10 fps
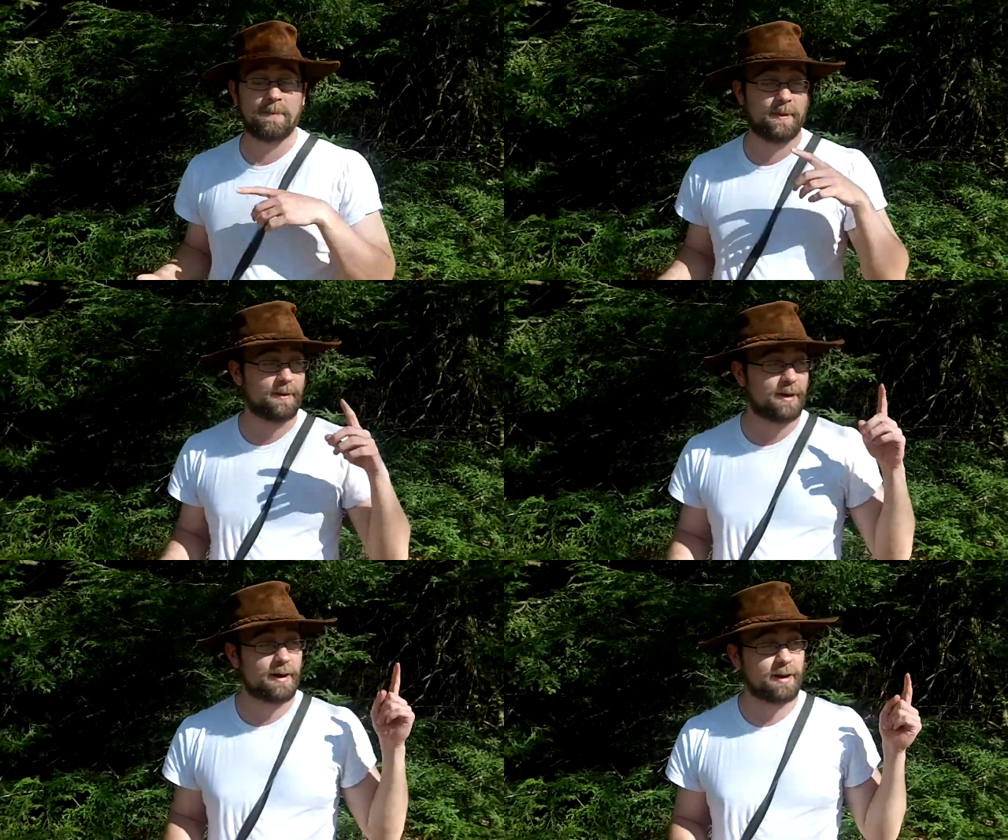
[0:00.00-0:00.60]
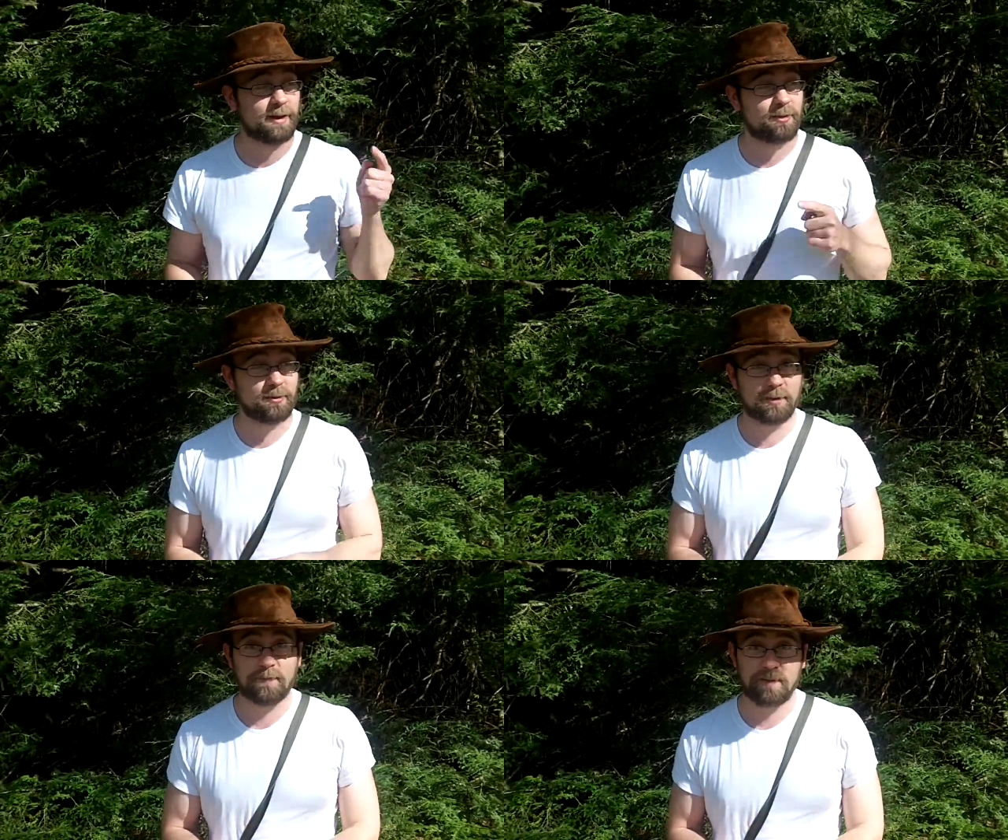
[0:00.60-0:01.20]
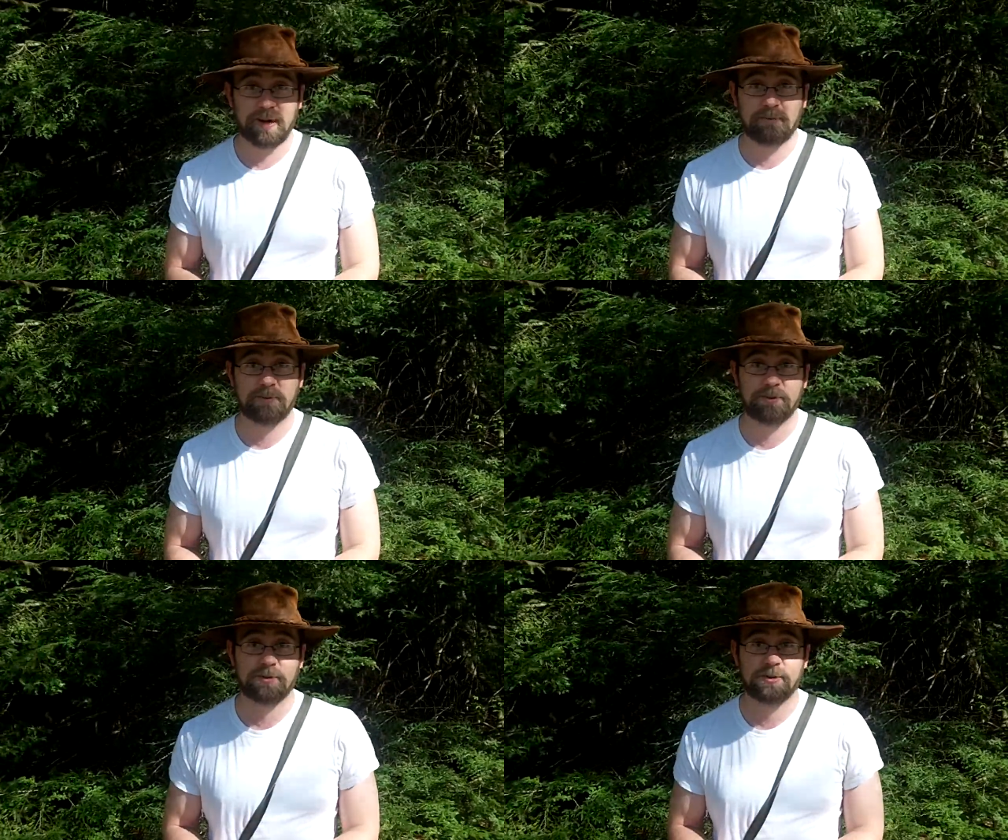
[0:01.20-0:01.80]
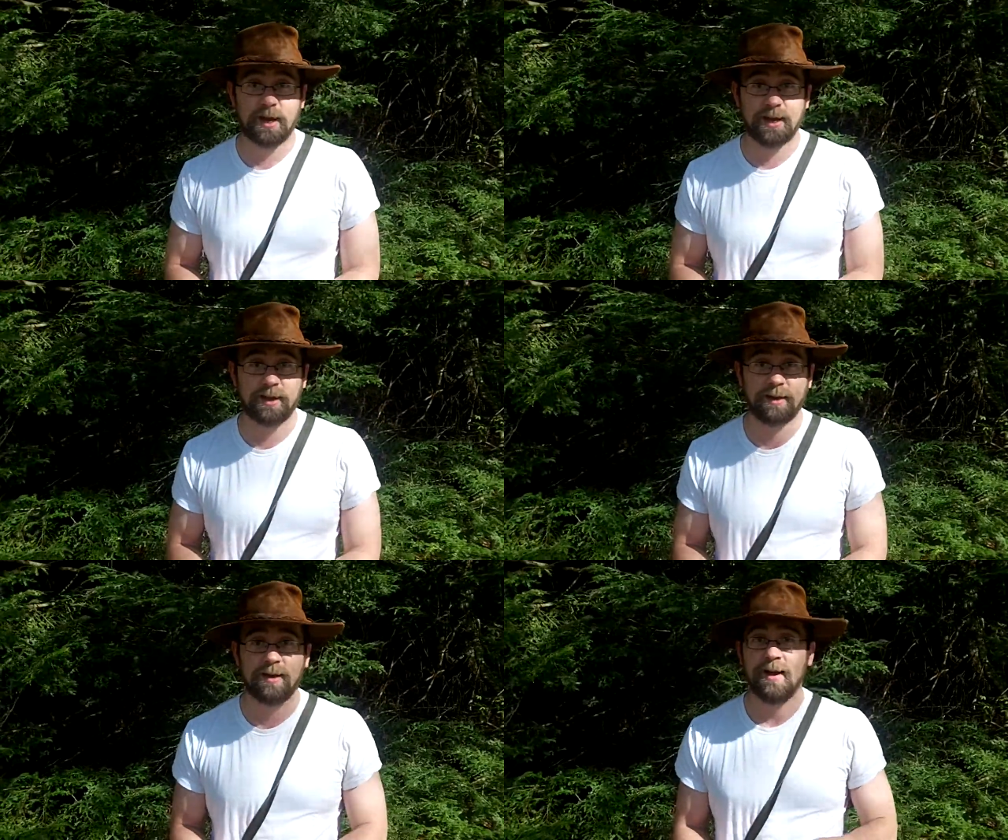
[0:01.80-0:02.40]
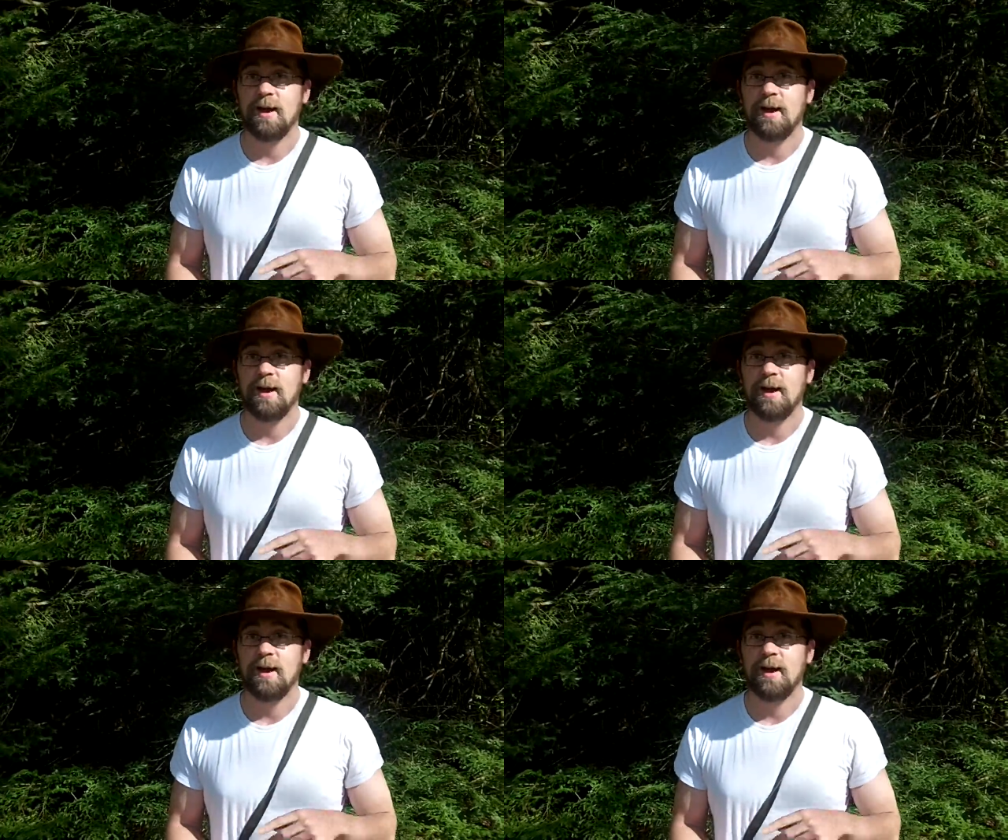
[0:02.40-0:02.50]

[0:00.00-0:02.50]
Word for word: I learned how to look for animals and tracking.